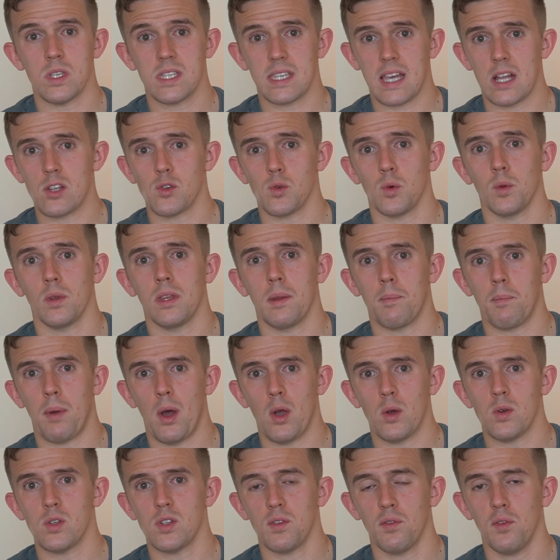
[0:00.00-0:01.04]
schedule the
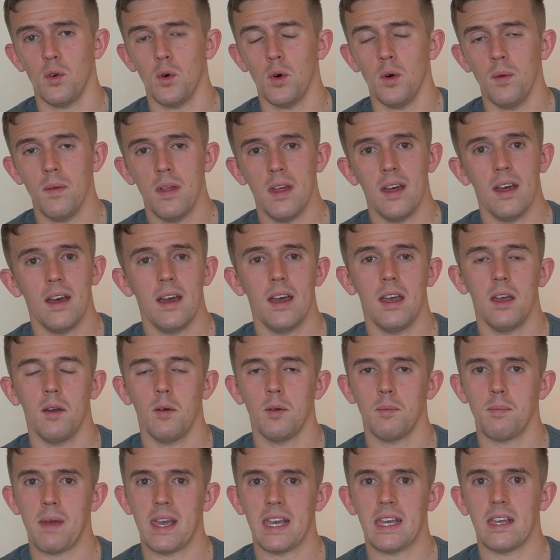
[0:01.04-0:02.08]
post for, it
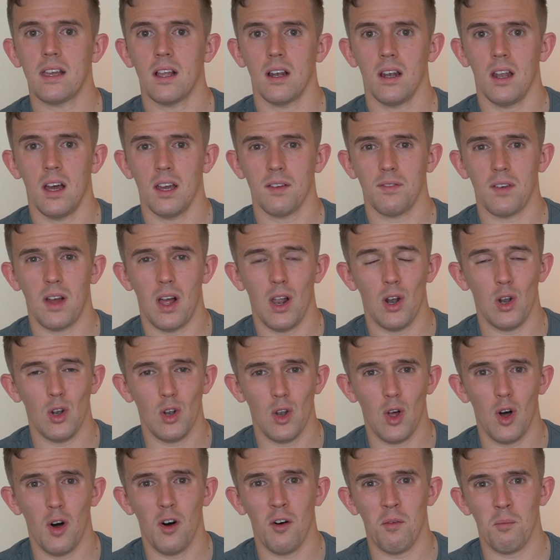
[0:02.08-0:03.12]
would make life a
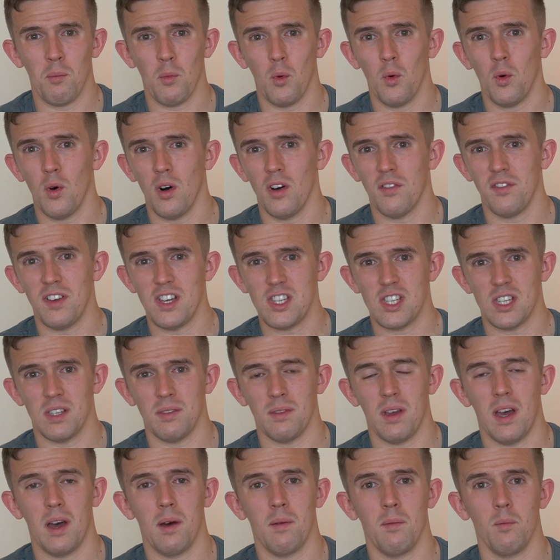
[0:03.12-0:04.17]
lot more efficient
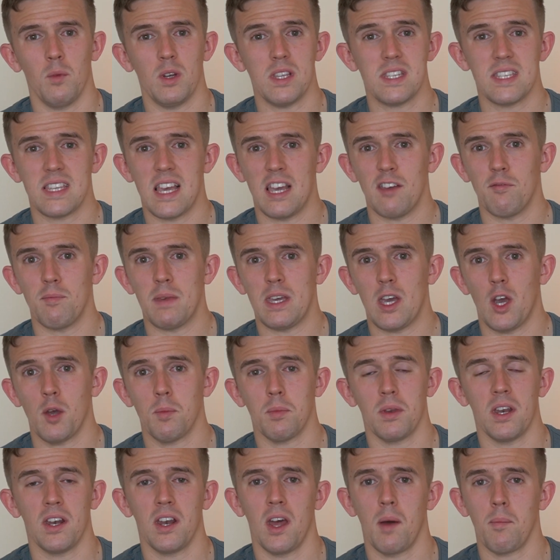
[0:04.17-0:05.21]
and would save me
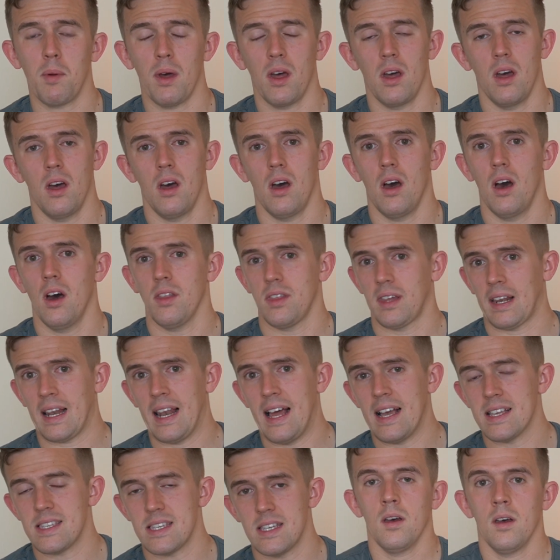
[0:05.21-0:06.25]
opening up other
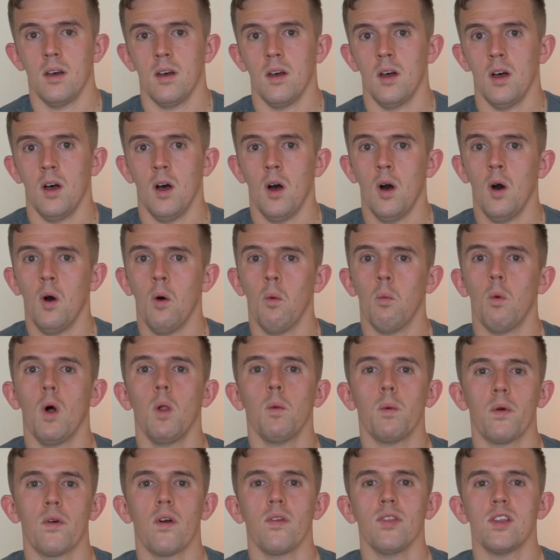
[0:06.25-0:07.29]
classes. While
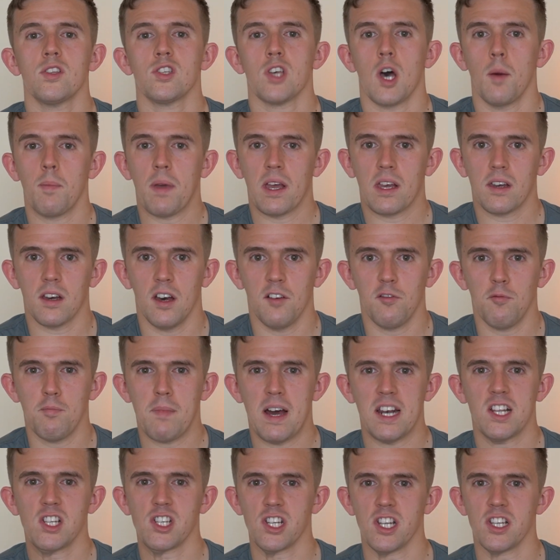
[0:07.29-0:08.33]
we're on the topic of
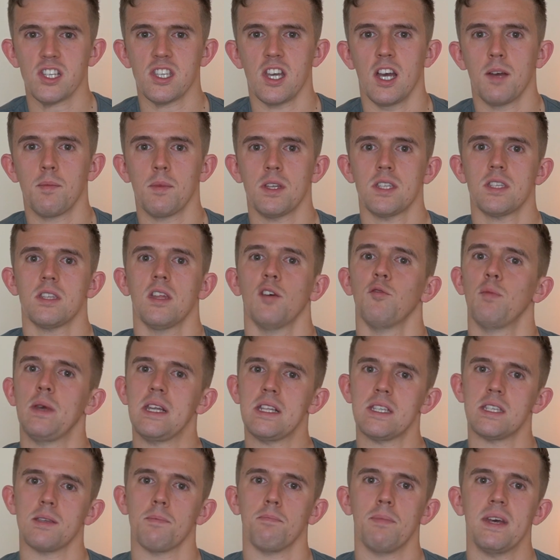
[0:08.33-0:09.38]
managing assignments that have
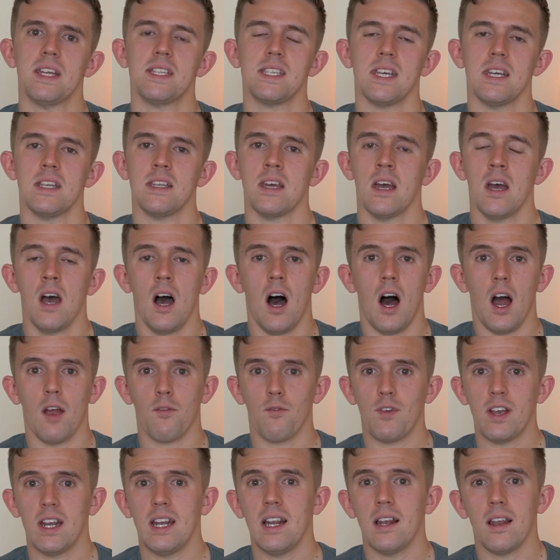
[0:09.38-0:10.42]
been submitted, I
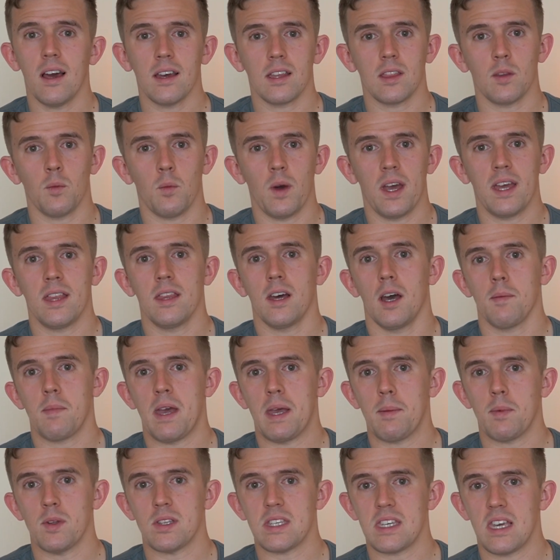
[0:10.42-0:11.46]
really like the way that I'm
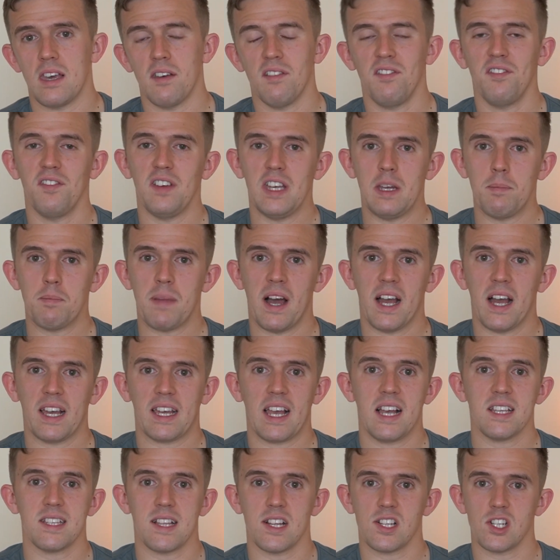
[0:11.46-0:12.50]
able to give feedback
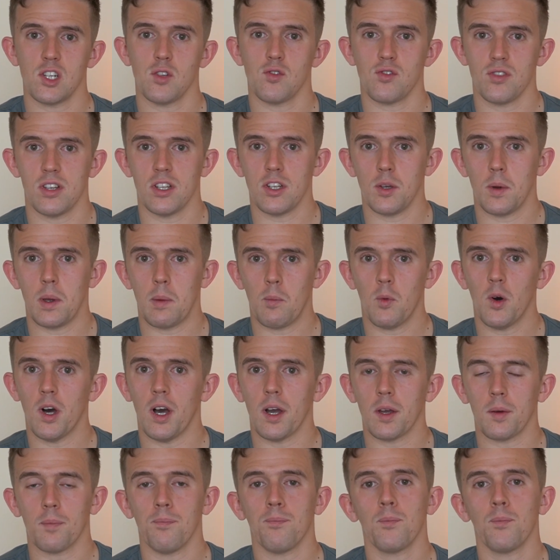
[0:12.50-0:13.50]
as the children are doing work.